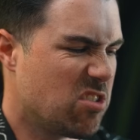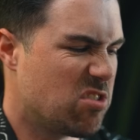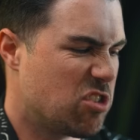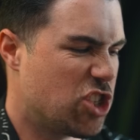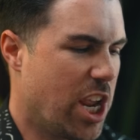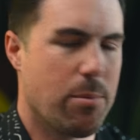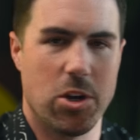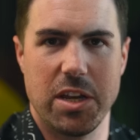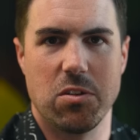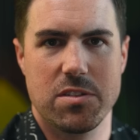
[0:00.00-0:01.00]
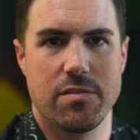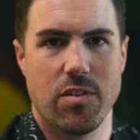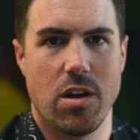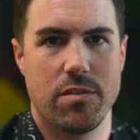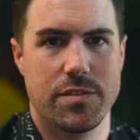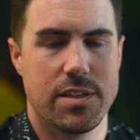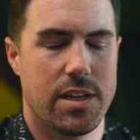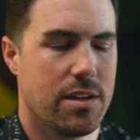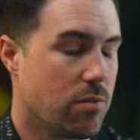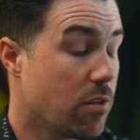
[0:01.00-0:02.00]
there's shame or guilt involved
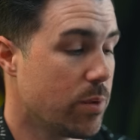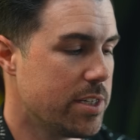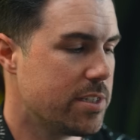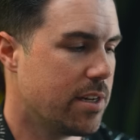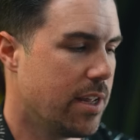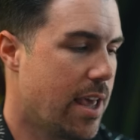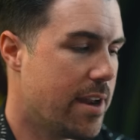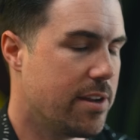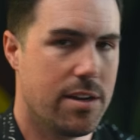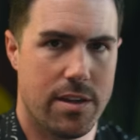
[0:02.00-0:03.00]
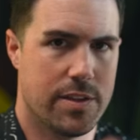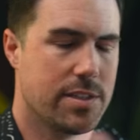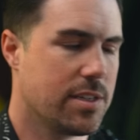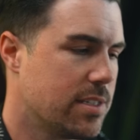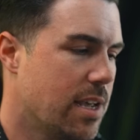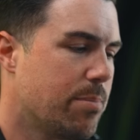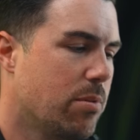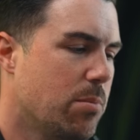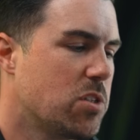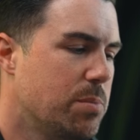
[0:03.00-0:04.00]
in the reason it ended in this
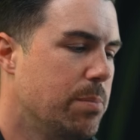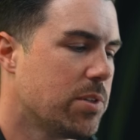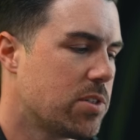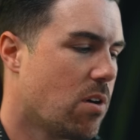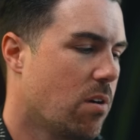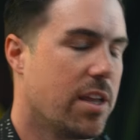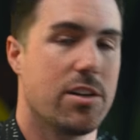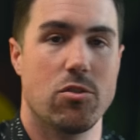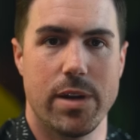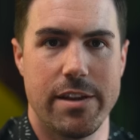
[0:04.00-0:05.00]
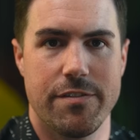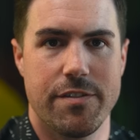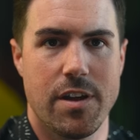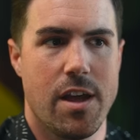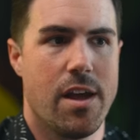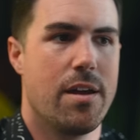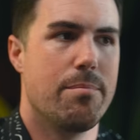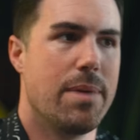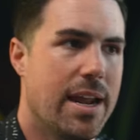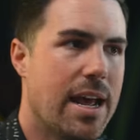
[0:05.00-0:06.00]
example, most people start in grief.
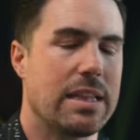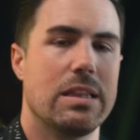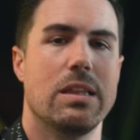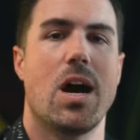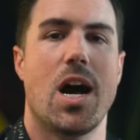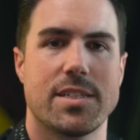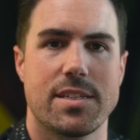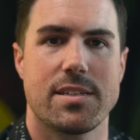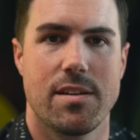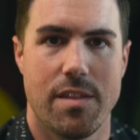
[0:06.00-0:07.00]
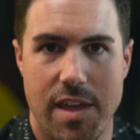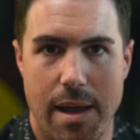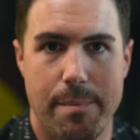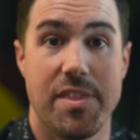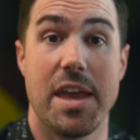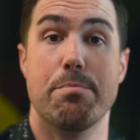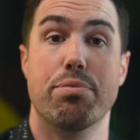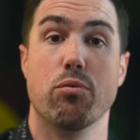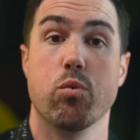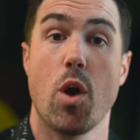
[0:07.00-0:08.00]
Man, I lost them. They
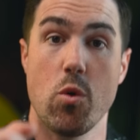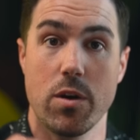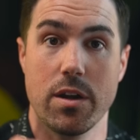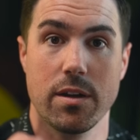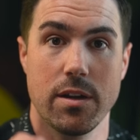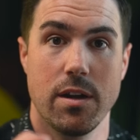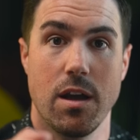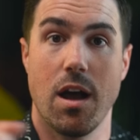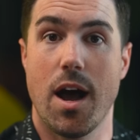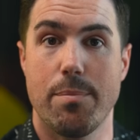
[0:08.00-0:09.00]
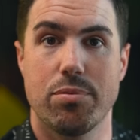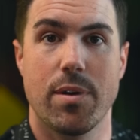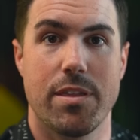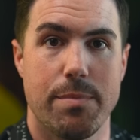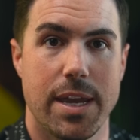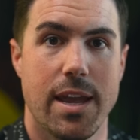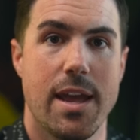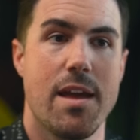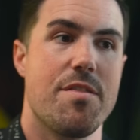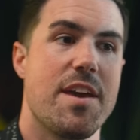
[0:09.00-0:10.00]
broke up with me.
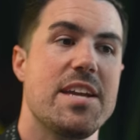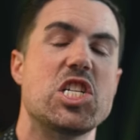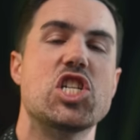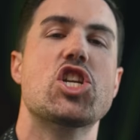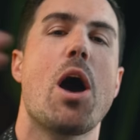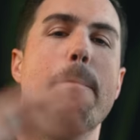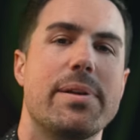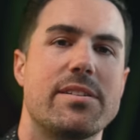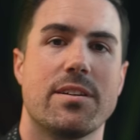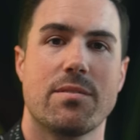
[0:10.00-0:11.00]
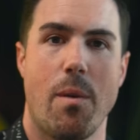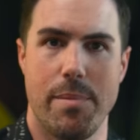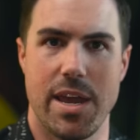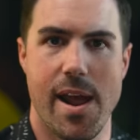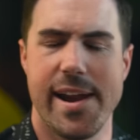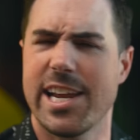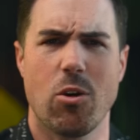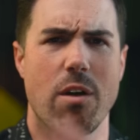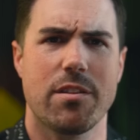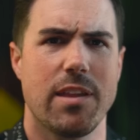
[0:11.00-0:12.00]
They dumped me.
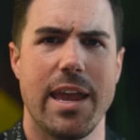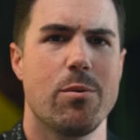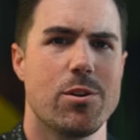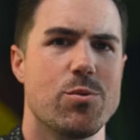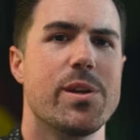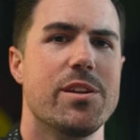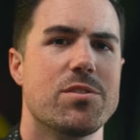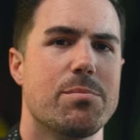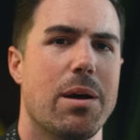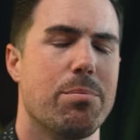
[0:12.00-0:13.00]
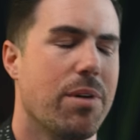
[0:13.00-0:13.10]
Hear all the language we use about